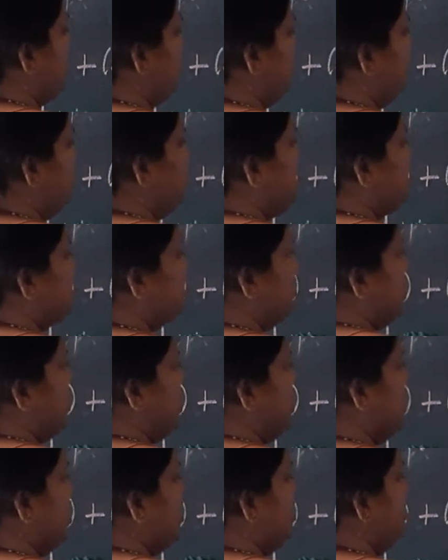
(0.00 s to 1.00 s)
plus,
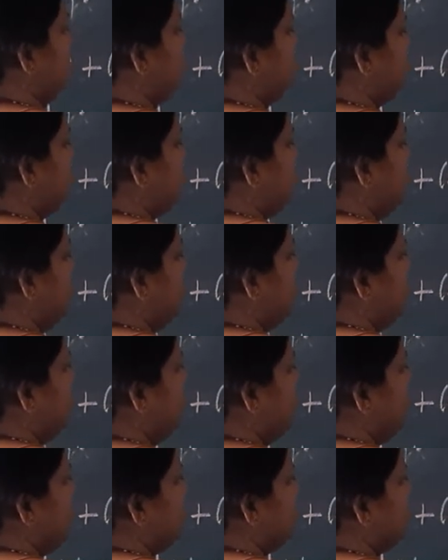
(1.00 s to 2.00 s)
A into C,
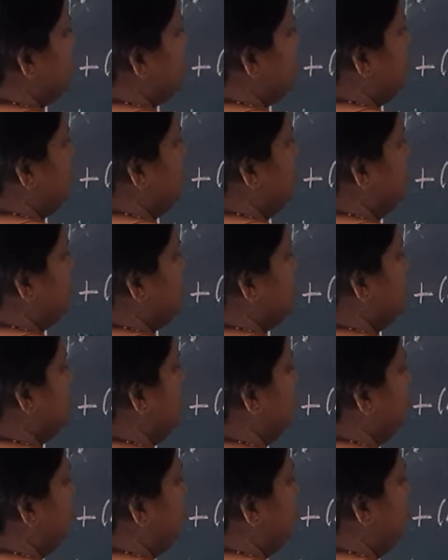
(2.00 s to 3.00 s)
AC, plus
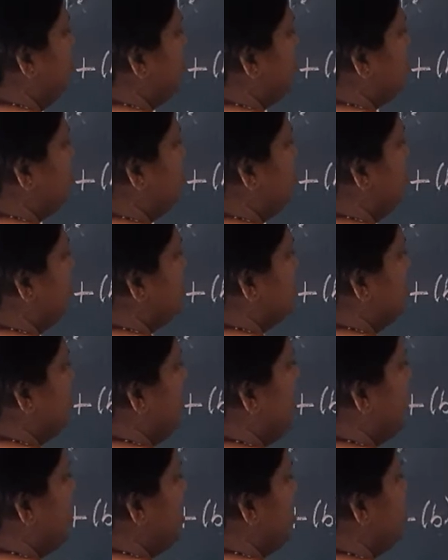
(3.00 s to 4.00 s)
into plus plus,
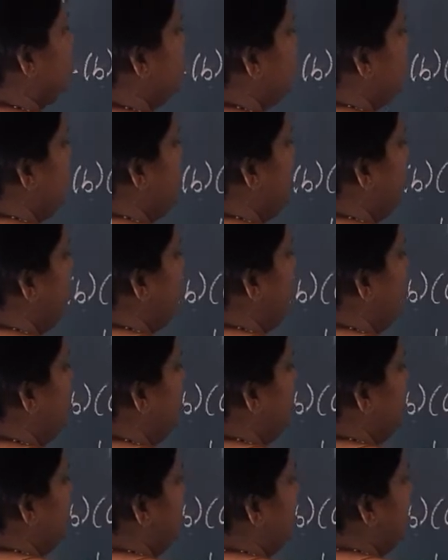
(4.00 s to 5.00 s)
A into D,
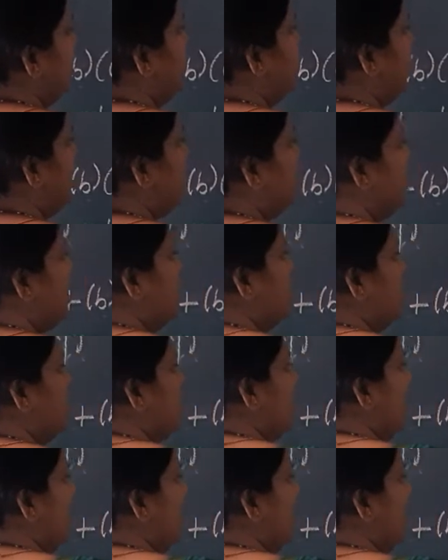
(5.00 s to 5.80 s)
AD,